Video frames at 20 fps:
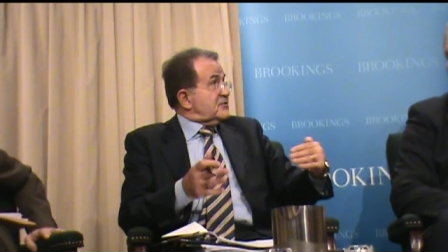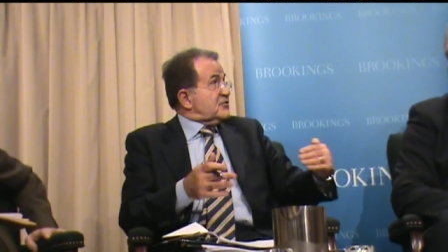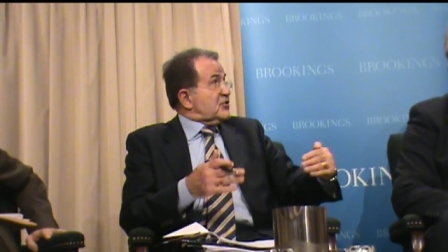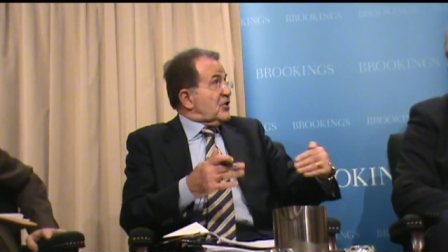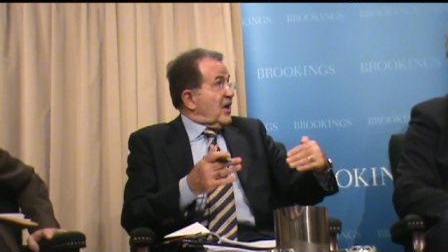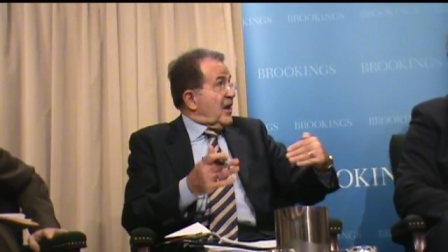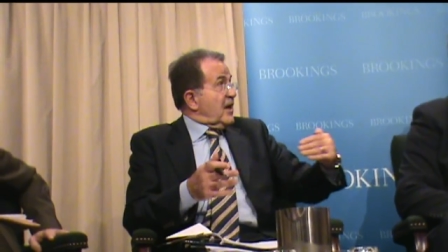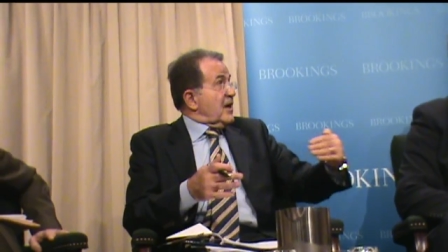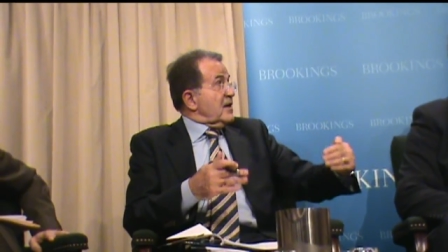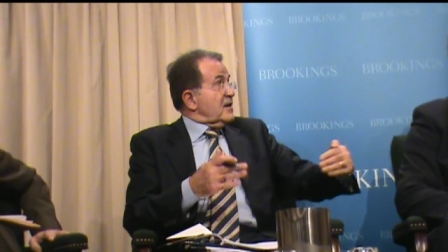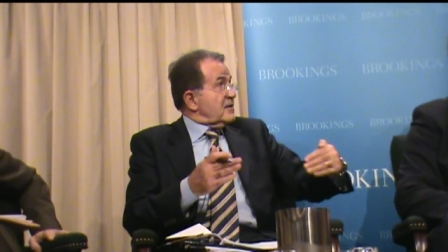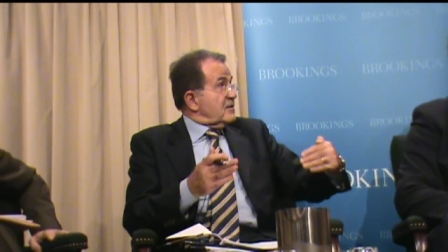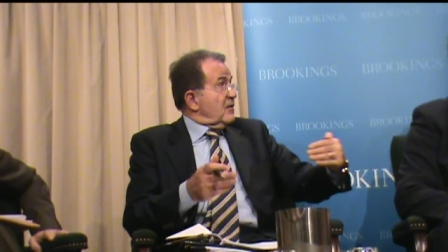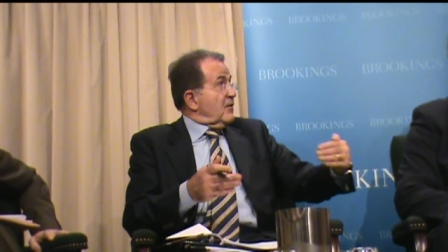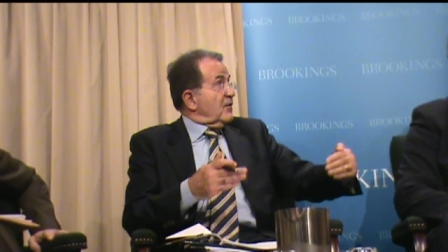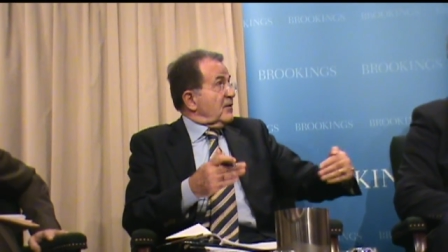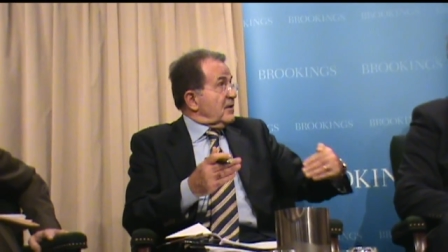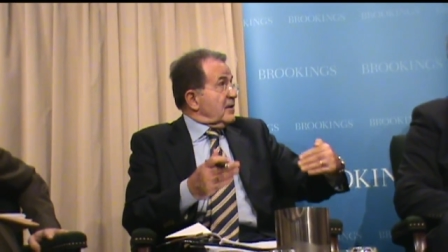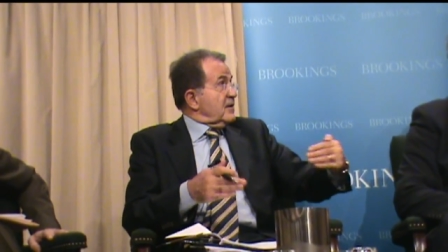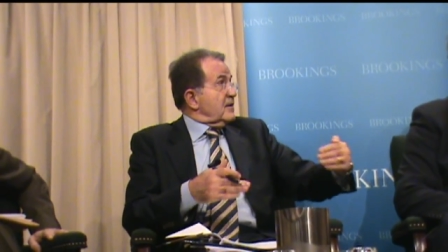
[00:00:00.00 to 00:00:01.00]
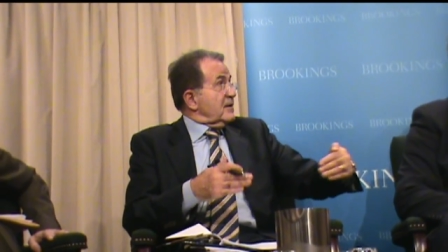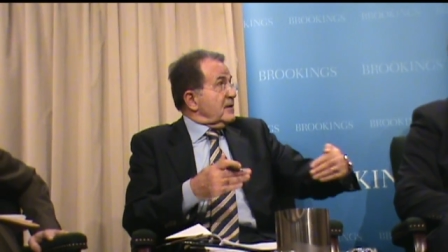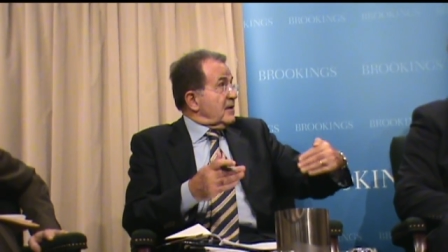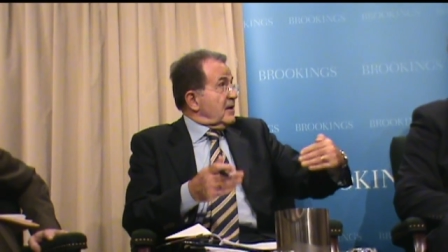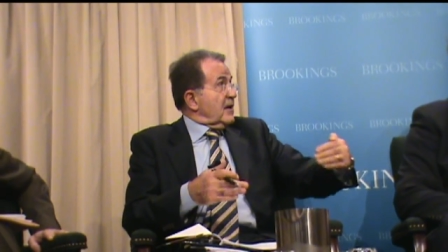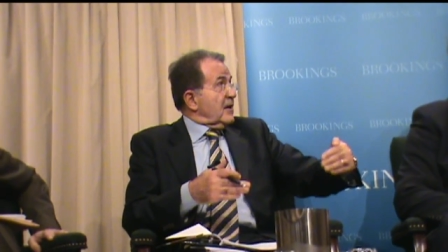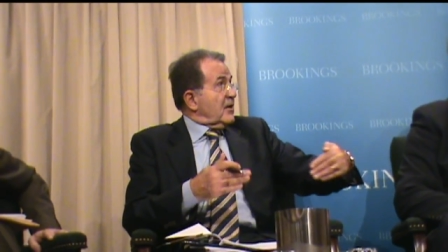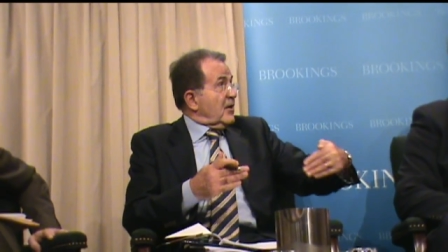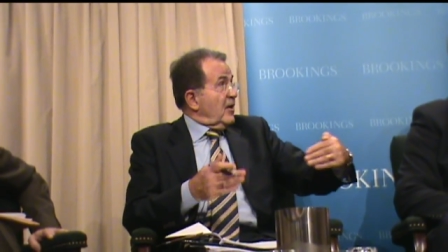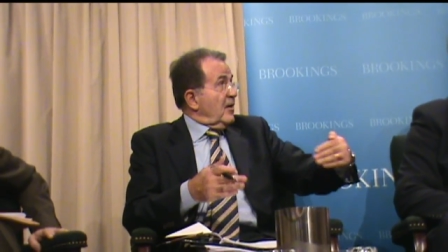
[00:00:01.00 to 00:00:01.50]
trade or in
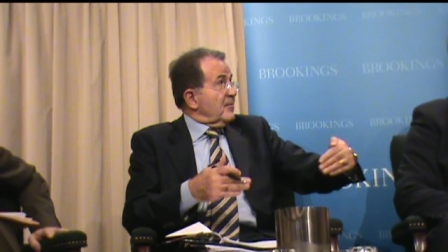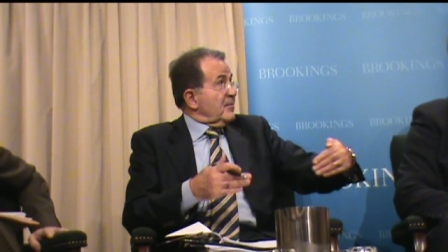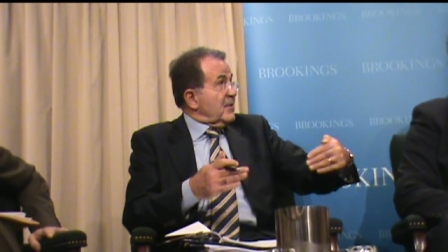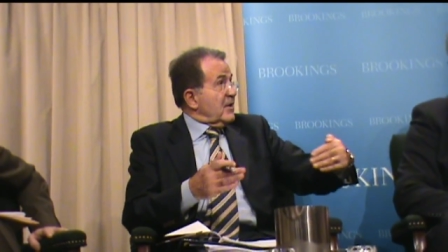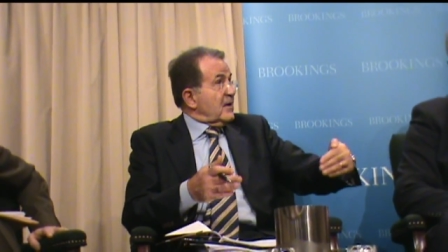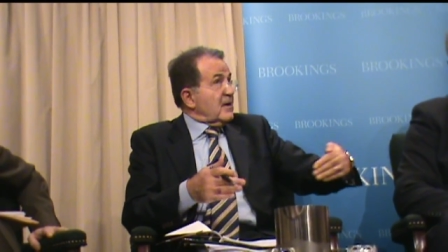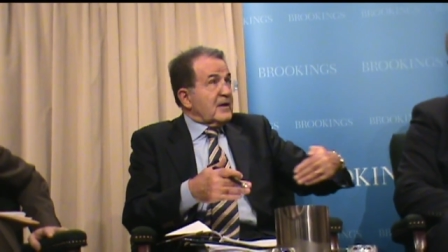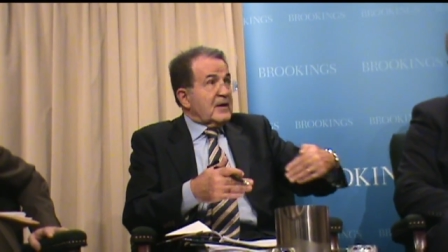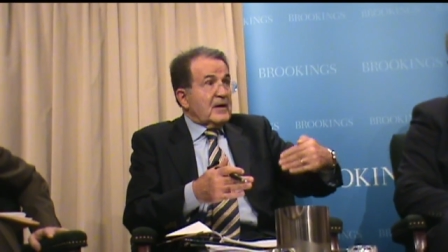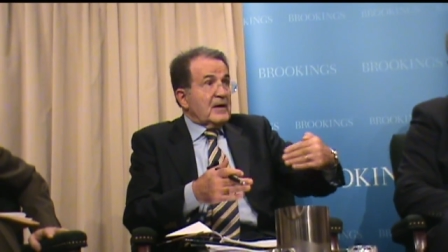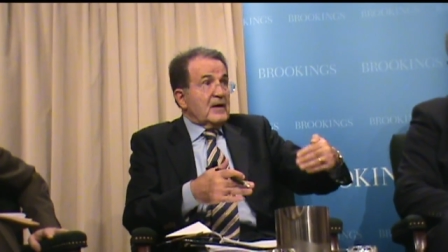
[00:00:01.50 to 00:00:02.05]
economic